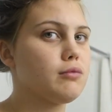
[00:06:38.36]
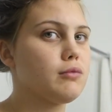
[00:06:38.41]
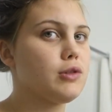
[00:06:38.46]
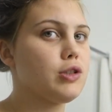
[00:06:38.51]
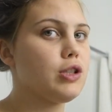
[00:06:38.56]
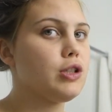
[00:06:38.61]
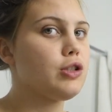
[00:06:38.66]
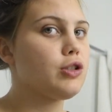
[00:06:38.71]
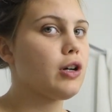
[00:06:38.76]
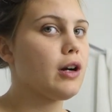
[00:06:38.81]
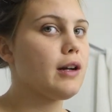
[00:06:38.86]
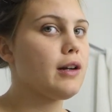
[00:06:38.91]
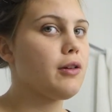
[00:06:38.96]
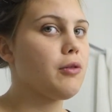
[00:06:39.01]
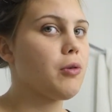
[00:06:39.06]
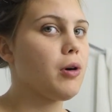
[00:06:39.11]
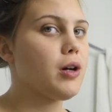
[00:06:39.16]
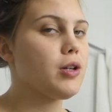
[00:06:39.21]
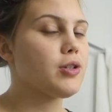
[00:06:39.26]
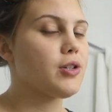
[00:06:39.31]
She tried
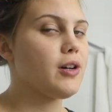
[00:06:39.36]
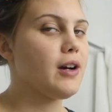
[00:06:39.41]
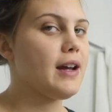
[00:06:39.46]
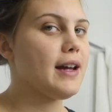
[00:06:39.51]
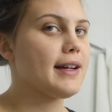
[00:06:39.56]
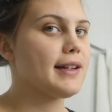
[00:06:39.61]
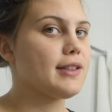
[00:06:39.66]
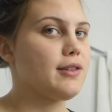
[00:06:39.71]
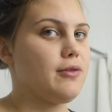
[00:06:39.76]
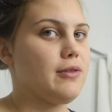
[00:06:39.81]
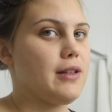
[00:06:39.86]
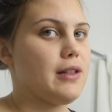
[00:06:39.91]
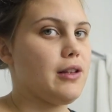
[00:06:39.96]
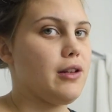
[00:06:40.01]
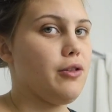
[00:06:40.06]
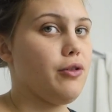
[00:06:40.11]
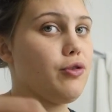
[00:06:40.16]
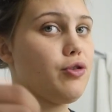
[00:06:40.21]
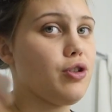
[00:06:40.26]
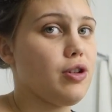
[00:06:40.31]
to wash her hands
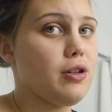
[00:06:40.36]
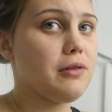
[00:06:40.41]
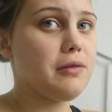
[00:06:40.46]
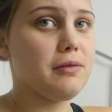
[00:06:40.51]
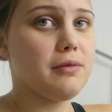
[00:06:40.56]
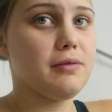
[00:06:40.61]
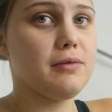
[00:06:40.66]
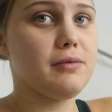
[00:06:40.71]
with lotion.